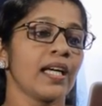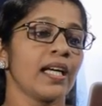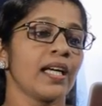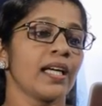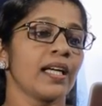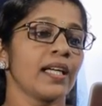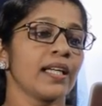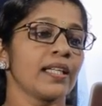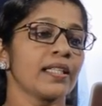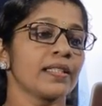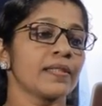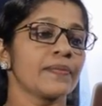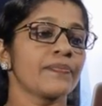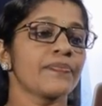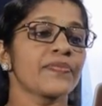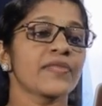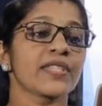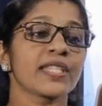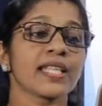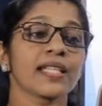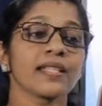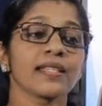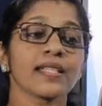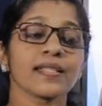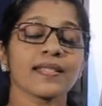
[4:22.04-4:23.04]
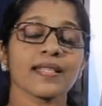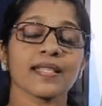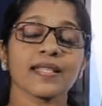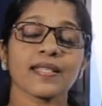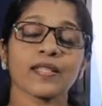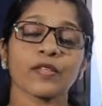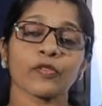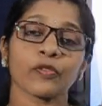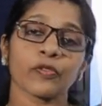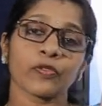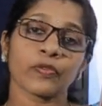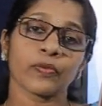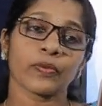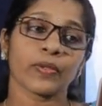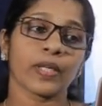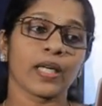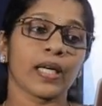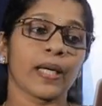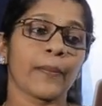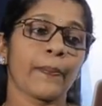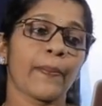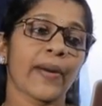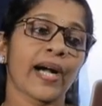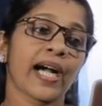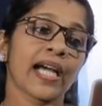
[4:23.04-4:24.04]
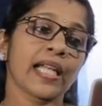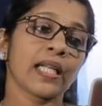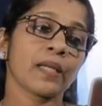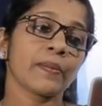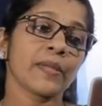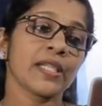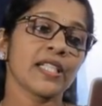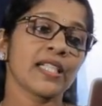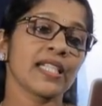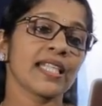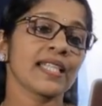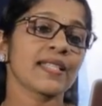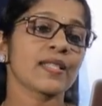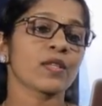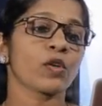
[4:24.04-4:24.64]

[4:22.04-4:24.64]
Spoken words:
And synthesis of parliamentary